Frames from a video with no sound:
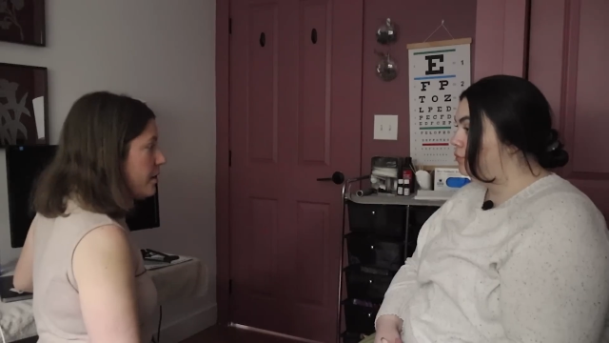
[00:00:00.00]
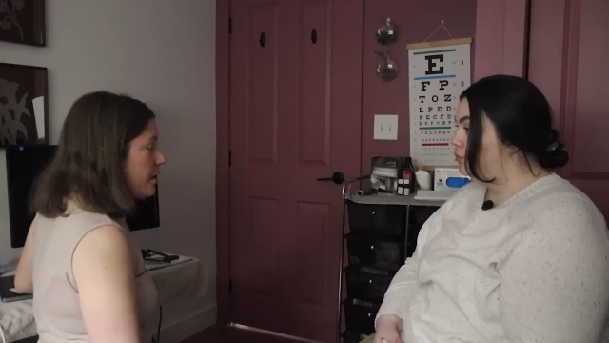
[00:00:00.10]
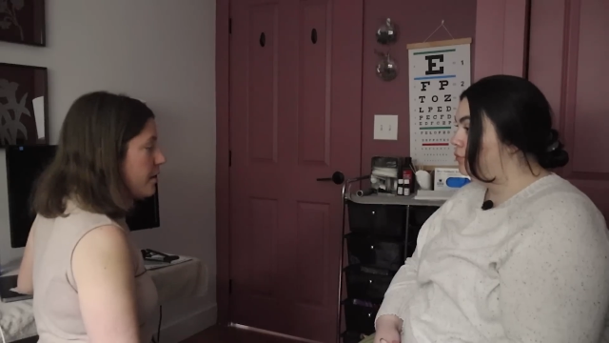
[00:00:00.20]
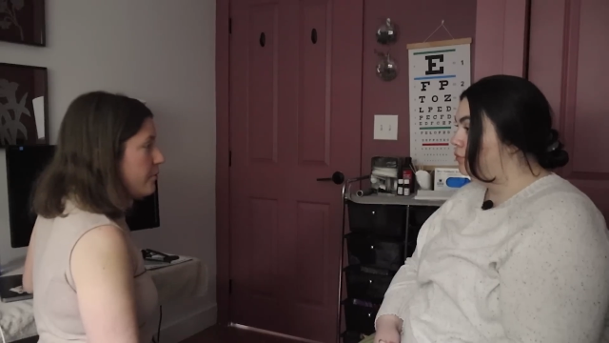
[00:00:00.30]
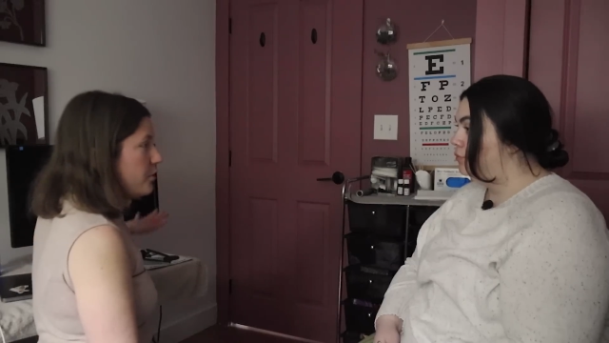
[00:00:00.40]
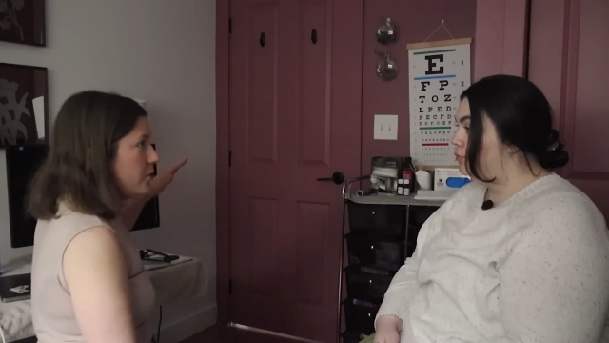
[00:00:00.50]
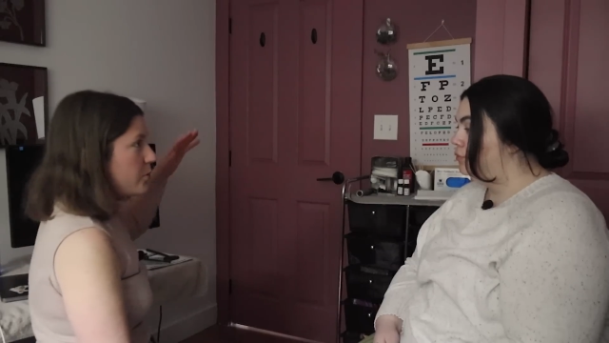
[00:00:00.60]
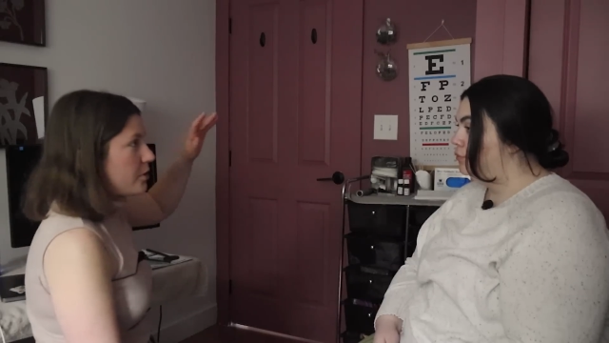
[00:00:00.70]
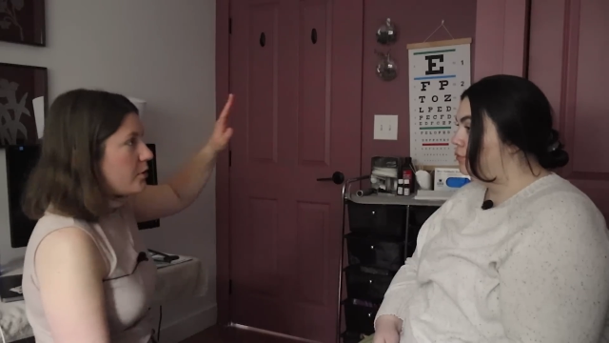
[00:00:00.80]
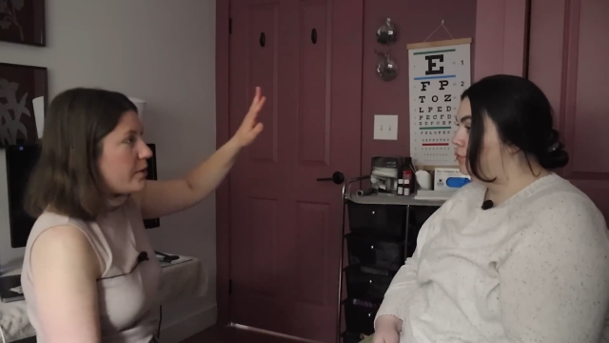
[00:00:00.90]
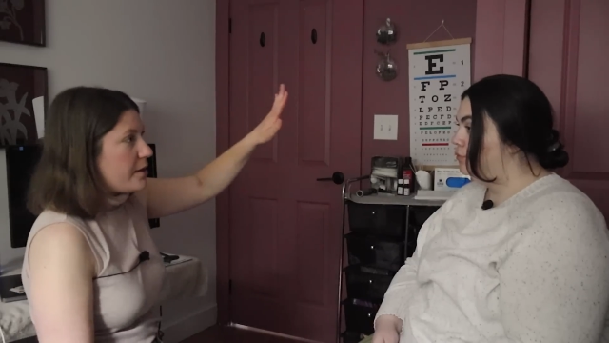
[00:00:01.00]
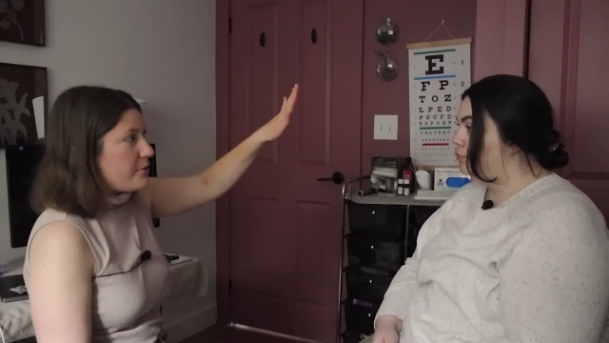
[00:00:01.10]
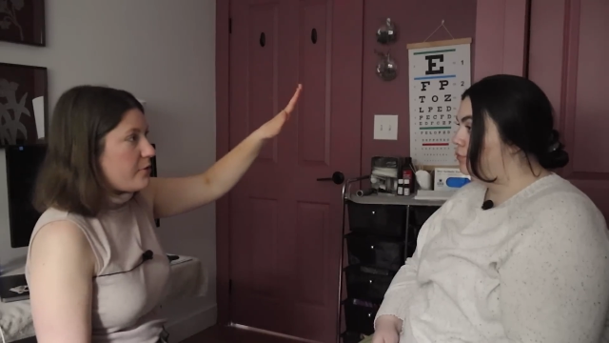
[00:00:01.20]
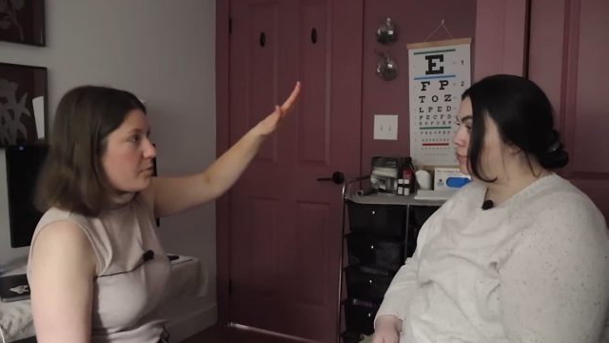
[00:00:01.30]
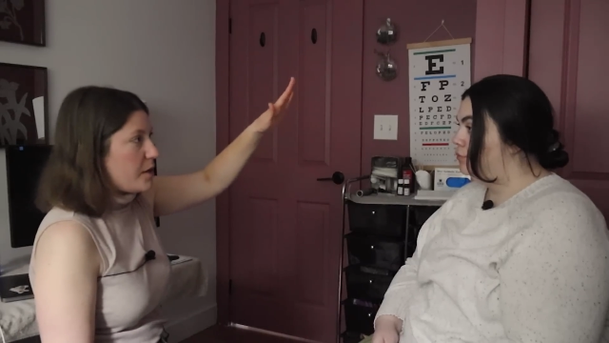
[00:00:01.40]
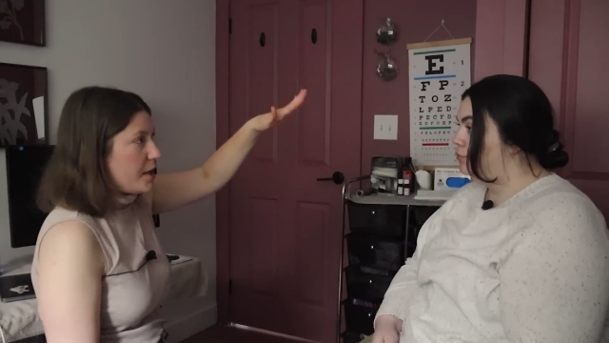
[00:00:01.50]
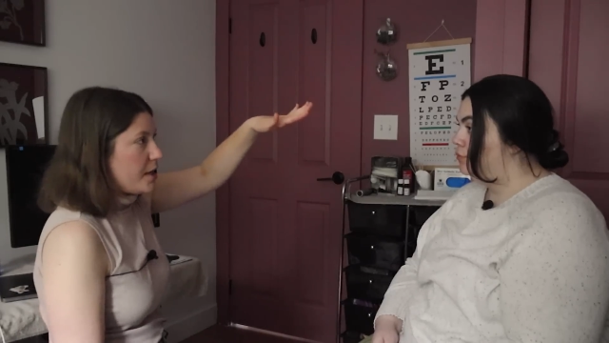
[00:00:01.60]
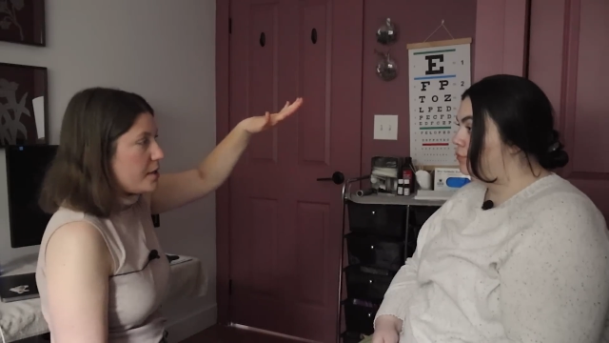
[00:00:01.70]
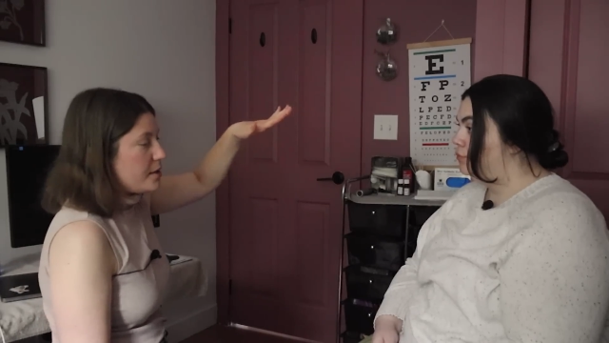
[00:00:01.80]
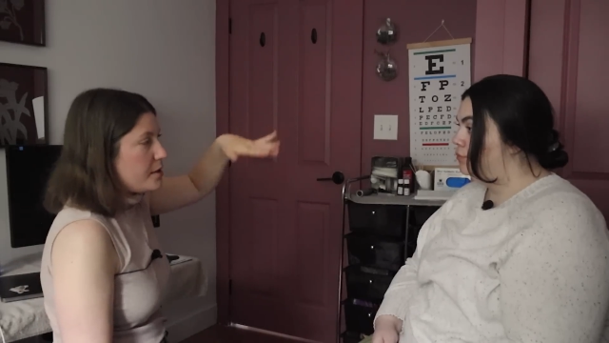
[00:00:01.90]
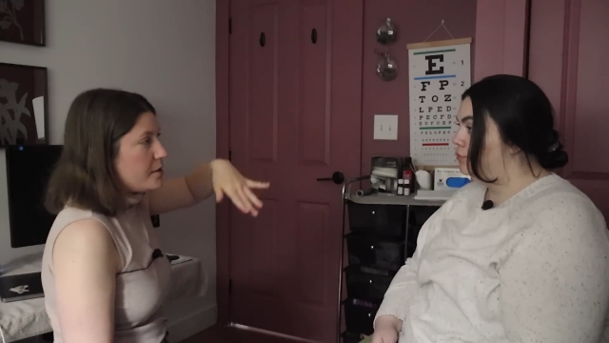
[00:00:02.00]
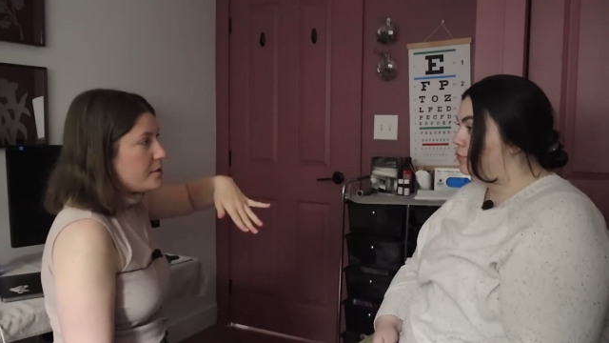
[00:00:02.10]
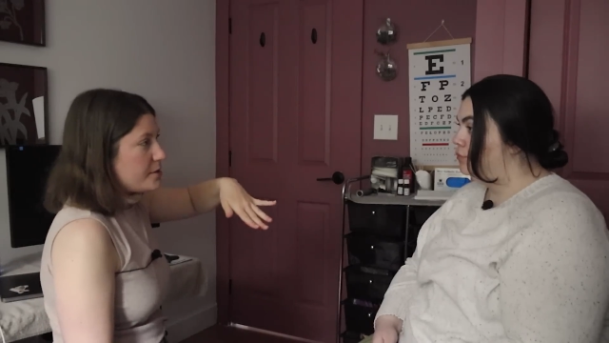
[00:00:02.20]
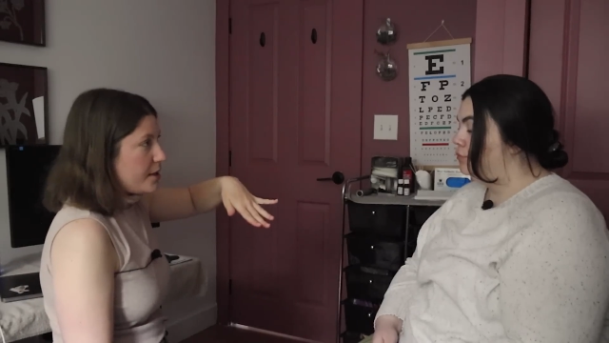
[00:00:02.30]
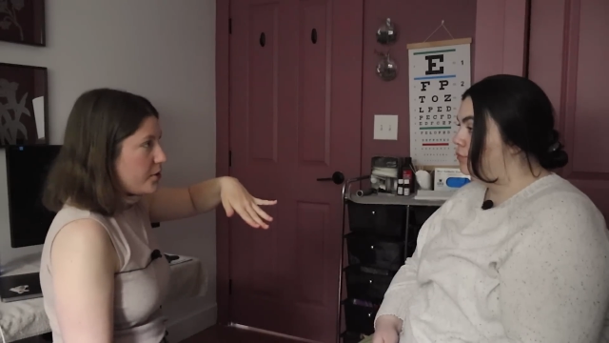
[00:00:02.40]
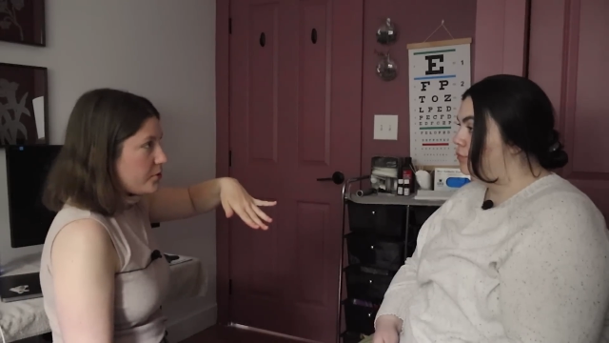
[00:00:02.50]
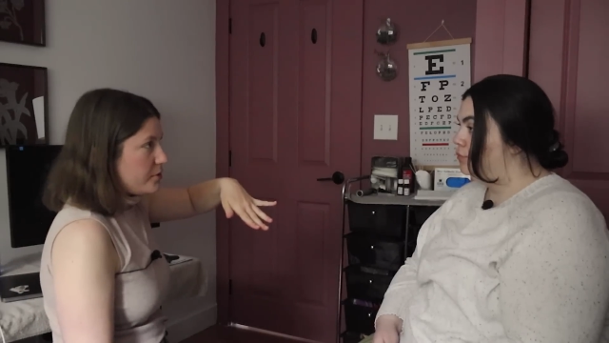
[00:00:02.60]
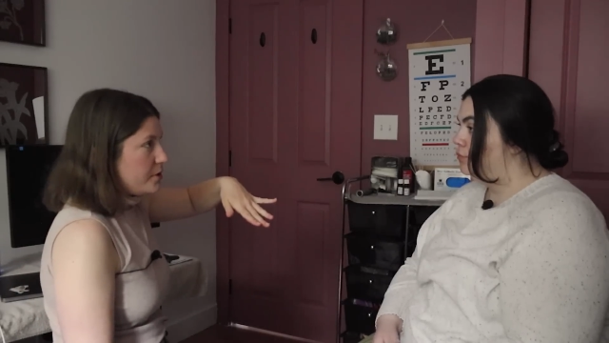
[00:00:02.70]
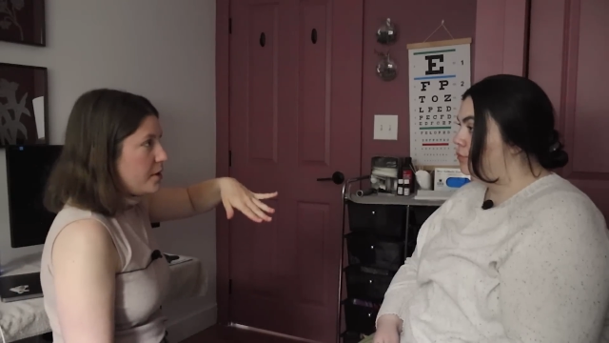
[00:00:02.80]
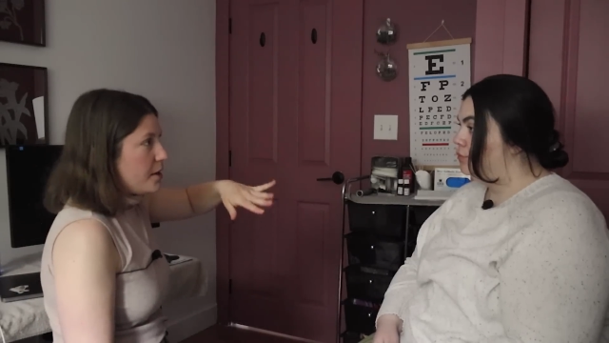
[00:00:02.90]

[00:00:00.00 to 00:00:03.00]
We're going to work our way from the head down.